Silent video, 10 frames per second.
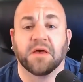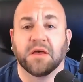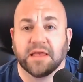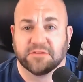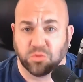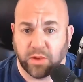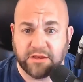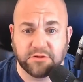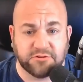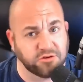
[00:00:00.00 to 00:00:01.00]
is
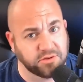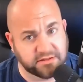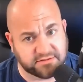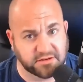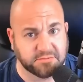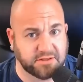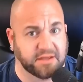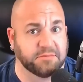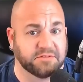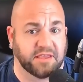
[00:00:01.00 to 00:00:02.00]
when you tune it,
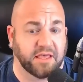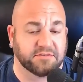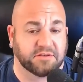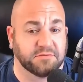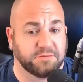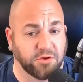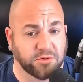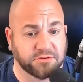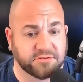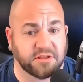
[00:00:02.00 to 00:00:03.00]
sometimes it gets
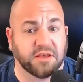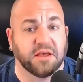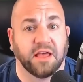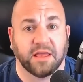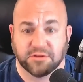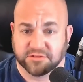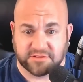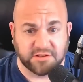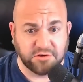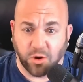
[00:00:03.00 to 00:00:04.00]
confused and you'll
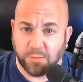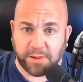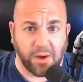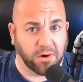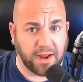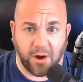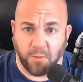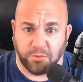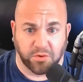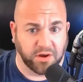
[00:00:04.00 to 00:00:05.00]
see no power
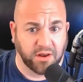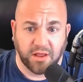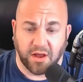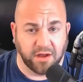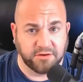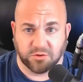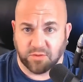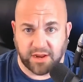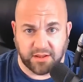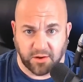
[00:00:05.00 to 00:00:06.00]
output on your
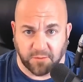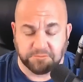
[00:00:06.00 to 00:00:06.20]
radio.